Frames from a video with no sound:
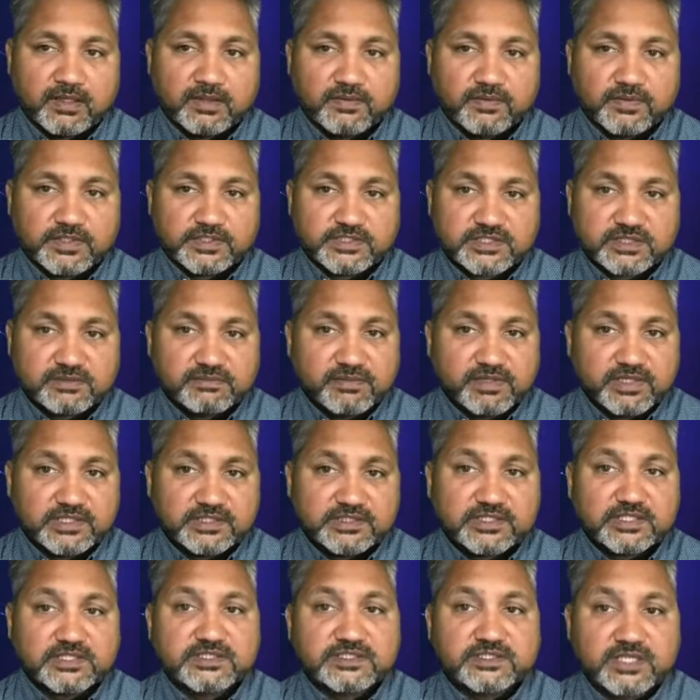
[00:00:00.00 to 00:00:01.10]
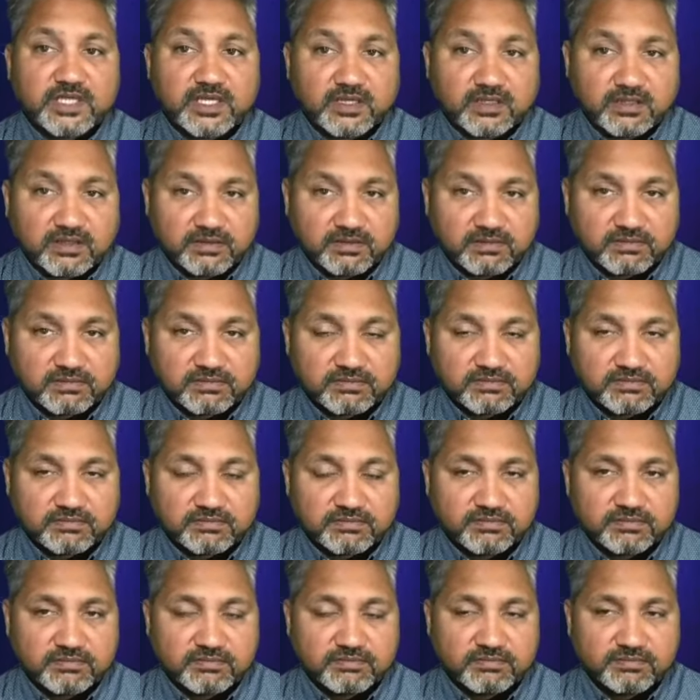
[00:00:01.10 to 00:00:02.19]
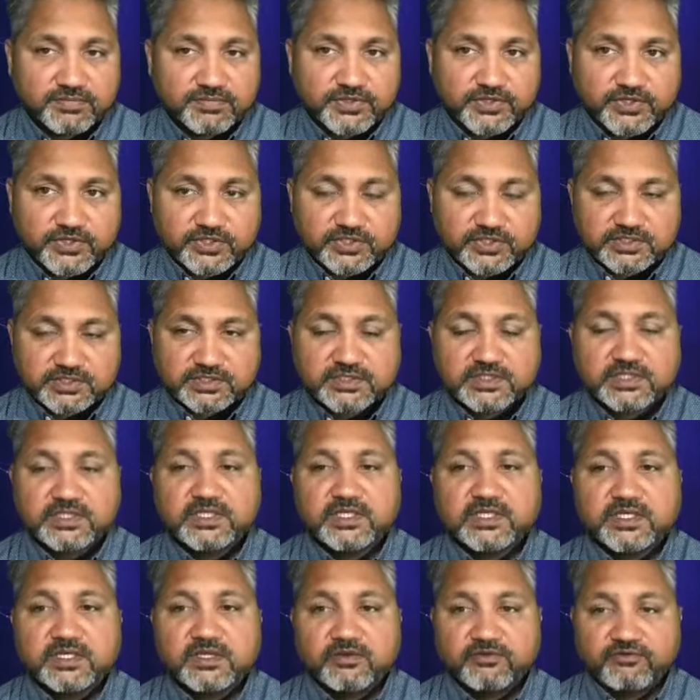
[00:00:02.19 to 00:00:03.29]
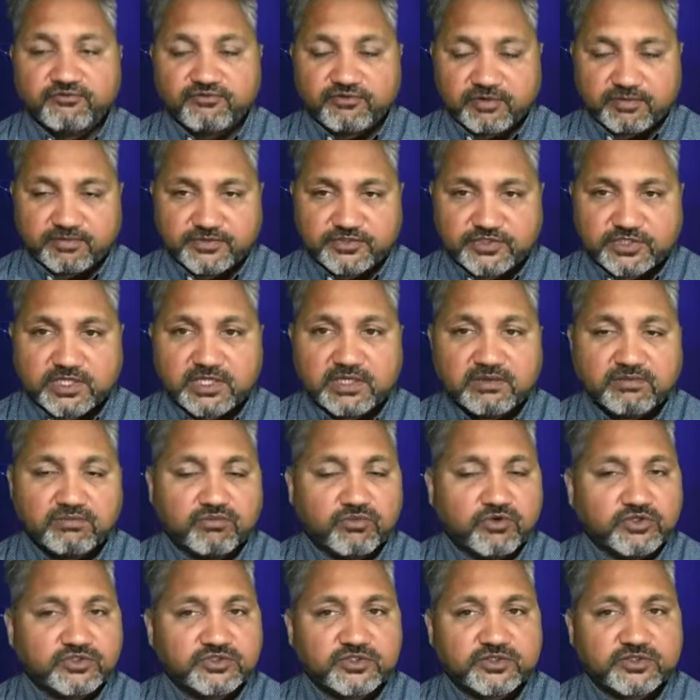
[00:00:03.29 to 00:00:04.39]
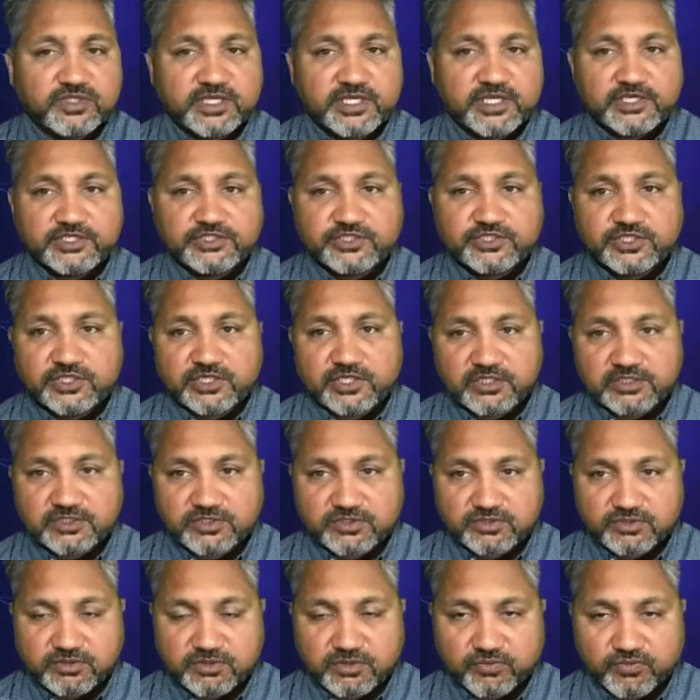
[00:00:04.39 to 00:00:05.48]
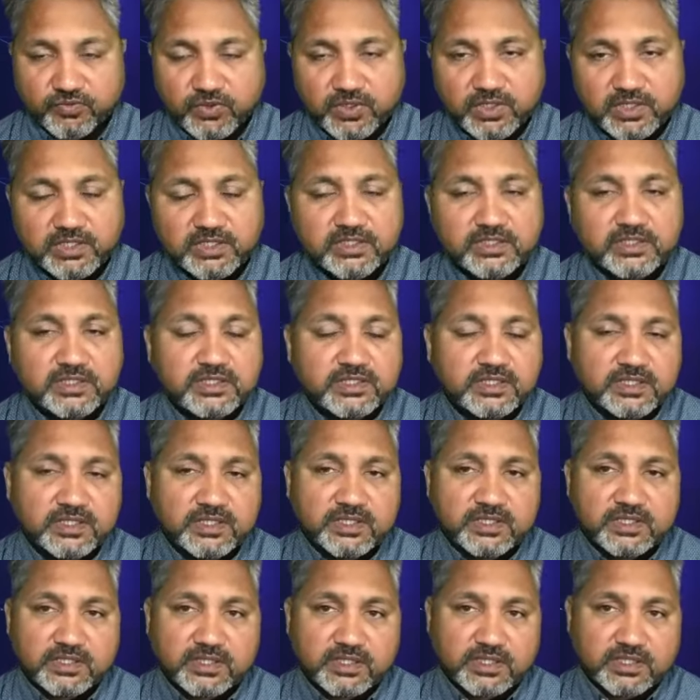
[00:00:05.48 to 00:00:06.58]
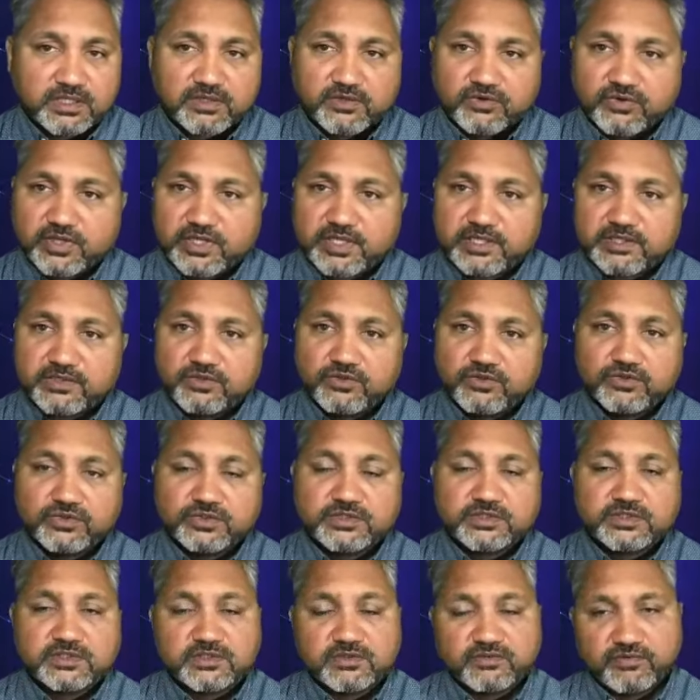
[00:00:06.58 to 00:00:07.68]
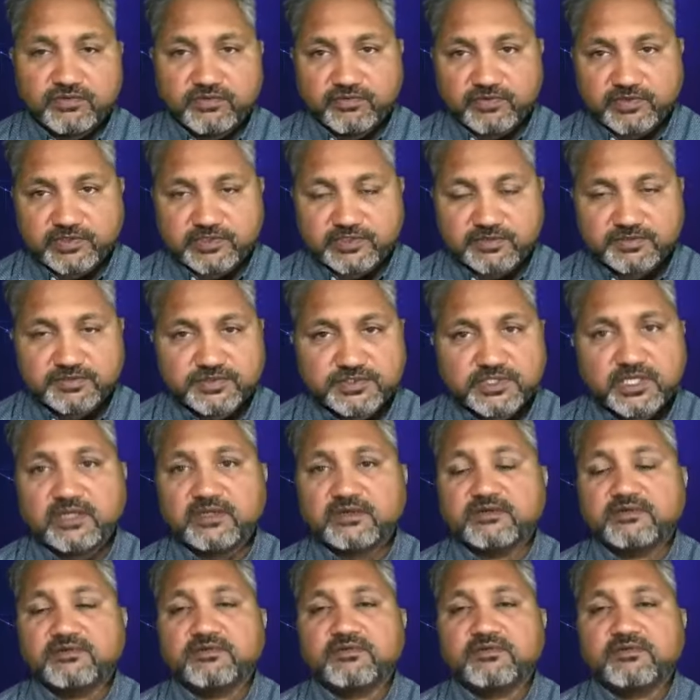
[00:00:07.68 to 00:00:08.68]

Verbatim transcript: Their symbol is the sun because from sun most of the ancient cultures of the world including hindus we worship sun